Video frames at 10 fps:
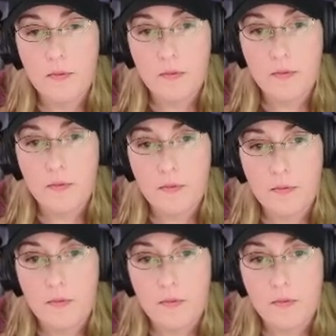
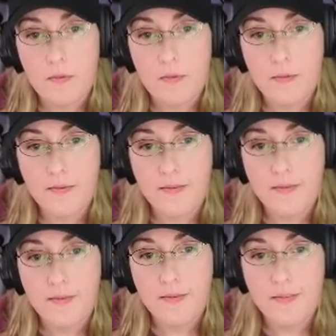
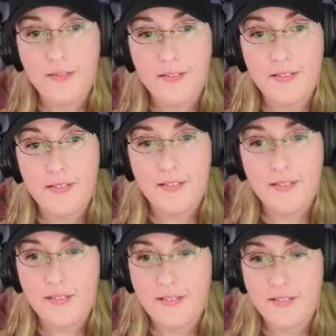
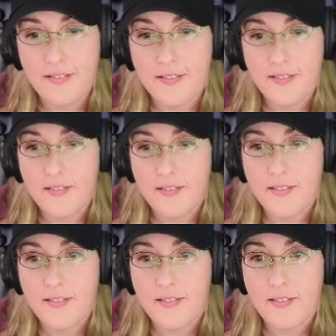
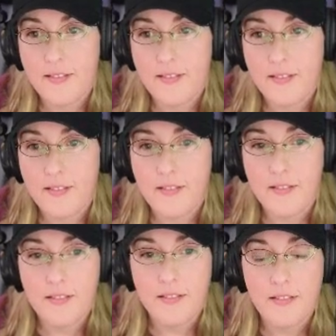
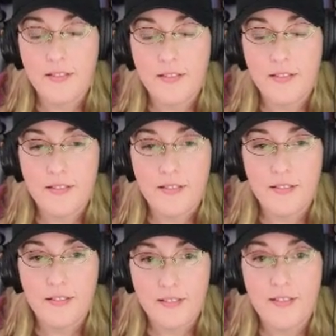
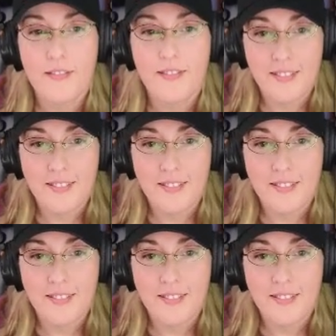The person shown says nothing.